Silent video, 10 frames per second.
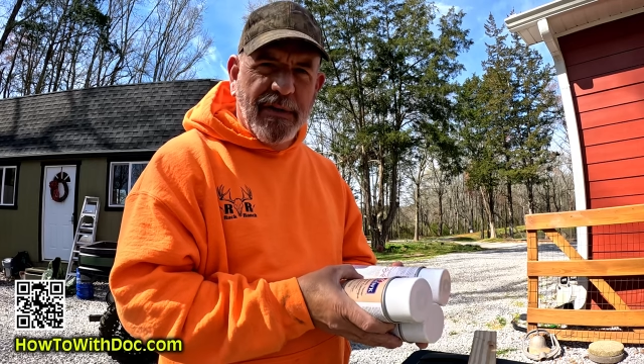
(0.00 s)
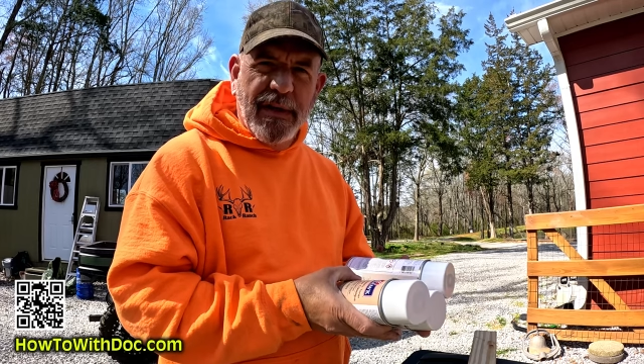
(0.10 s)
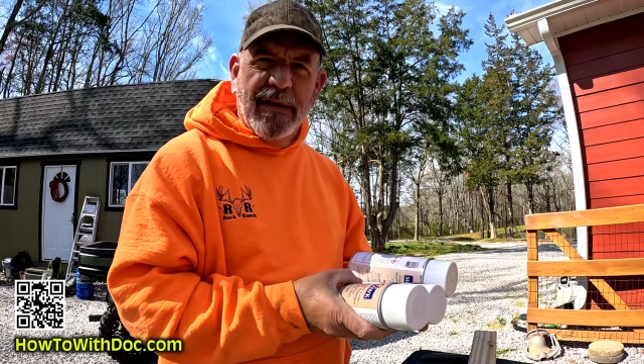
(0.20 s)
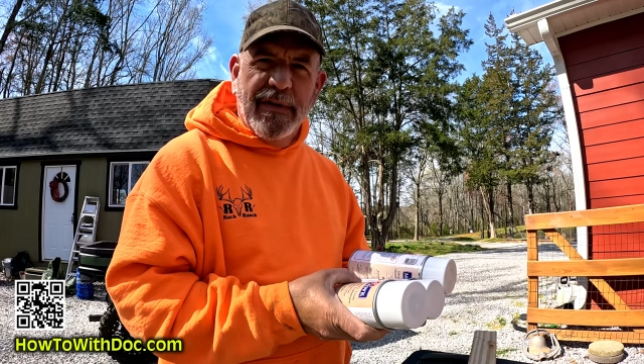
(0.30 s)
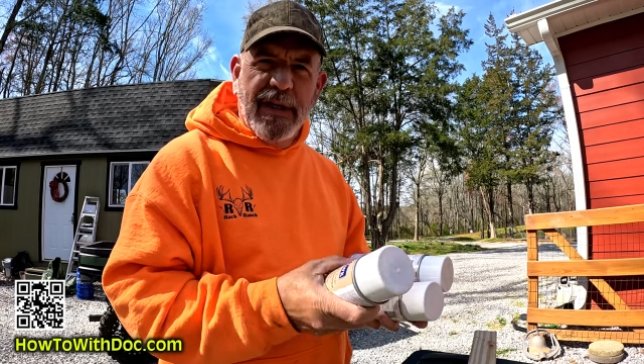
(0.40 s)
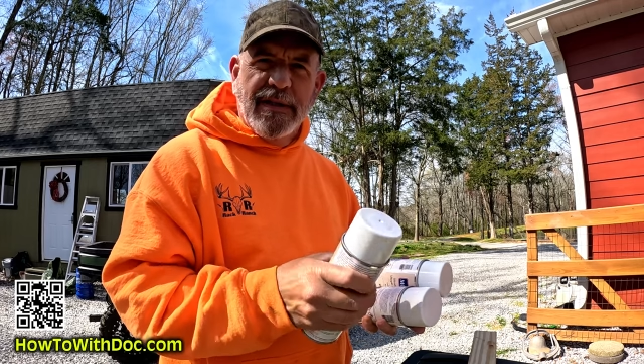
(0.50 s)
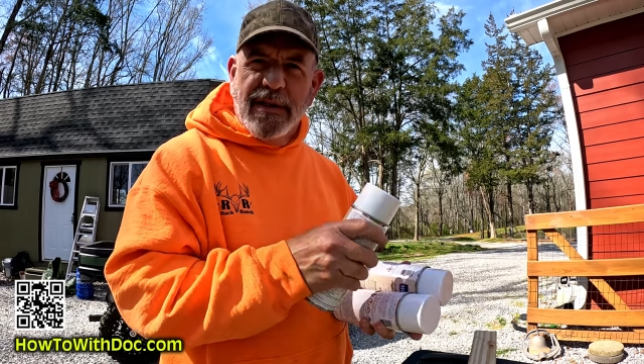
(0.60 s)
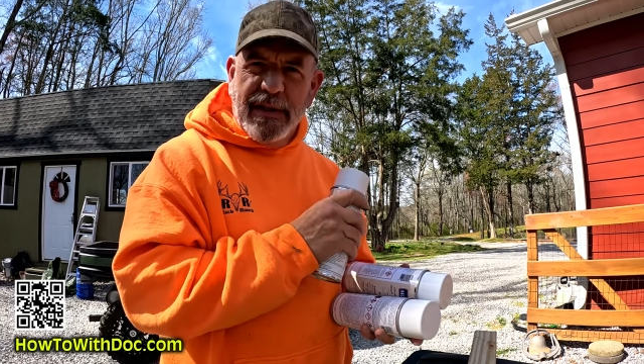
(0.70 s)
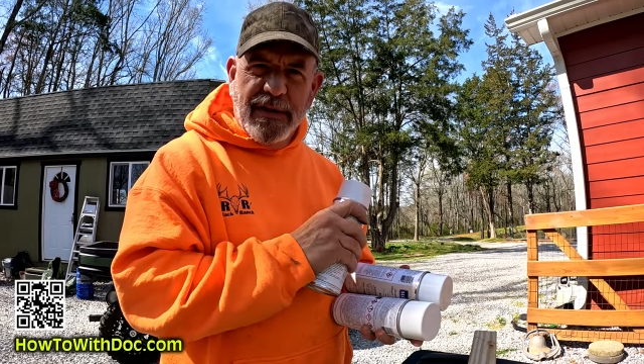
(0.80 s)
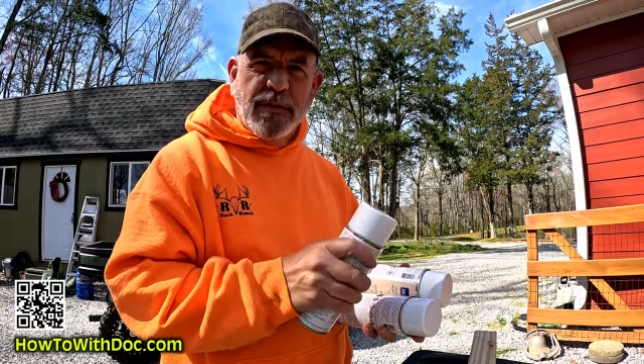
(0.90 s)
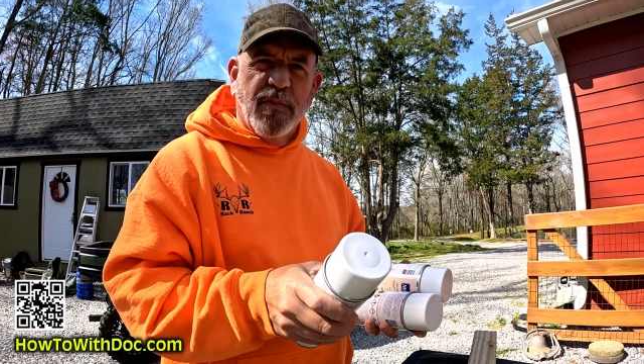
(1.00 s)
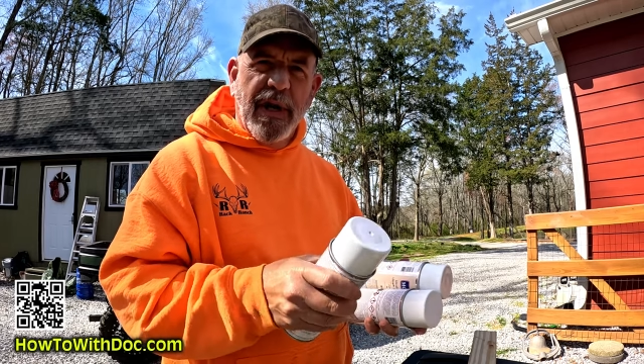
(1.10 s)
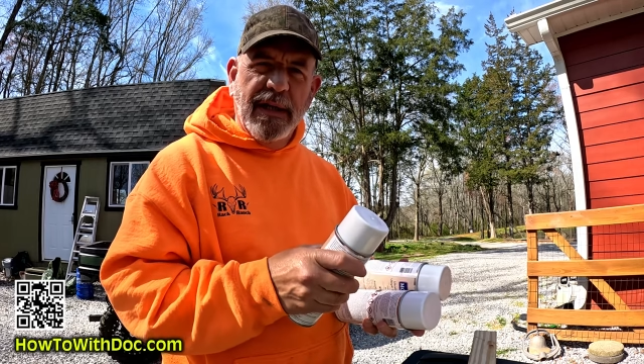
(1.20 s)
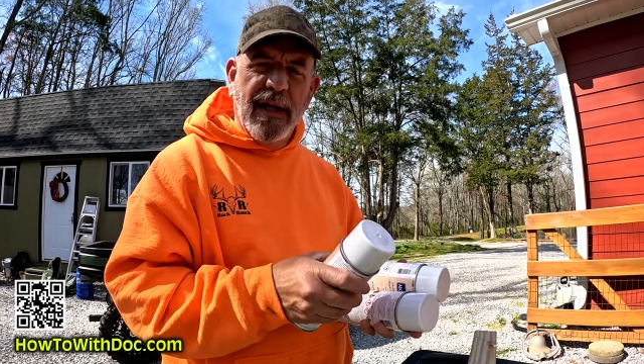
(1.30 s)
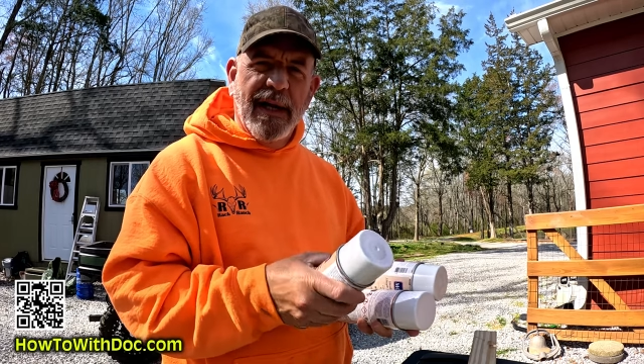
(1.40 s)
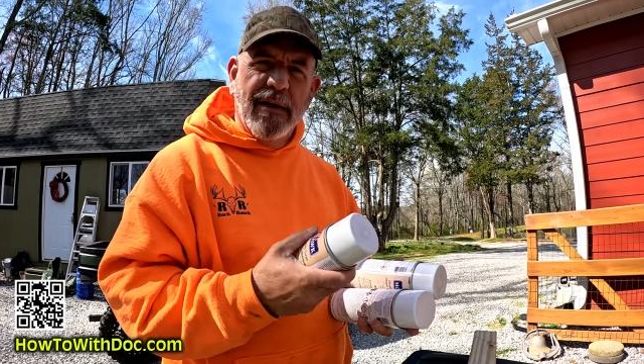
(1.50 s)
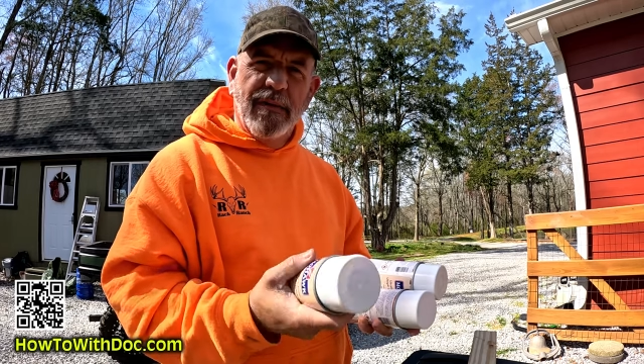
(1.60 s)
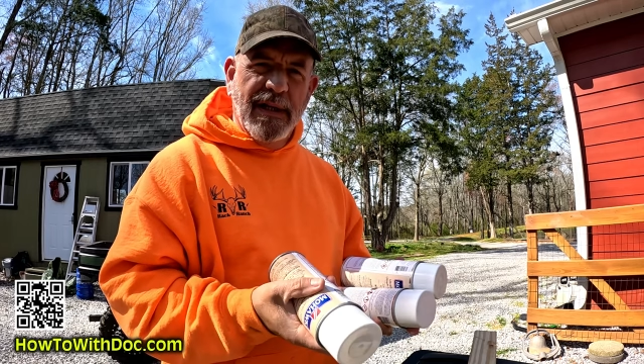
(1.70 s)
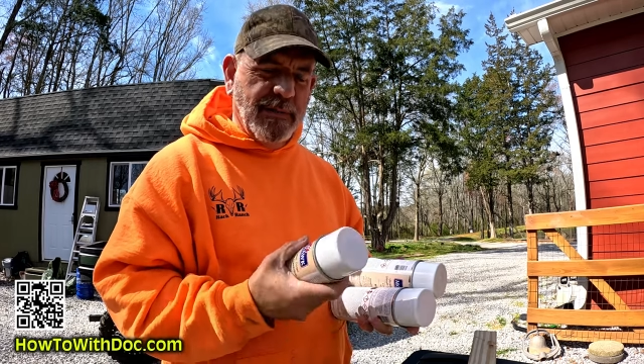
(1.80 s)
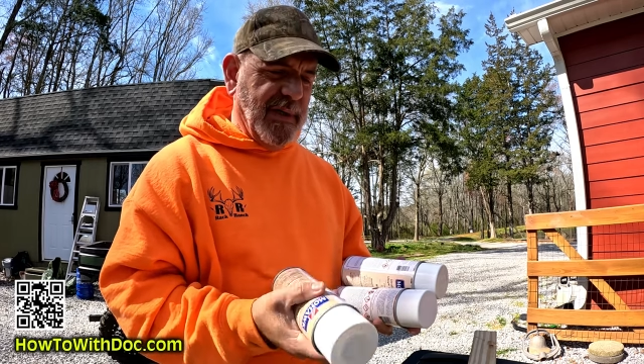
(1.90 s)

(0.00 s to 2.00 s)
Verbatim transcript: Think of it as like a spray lacquer that's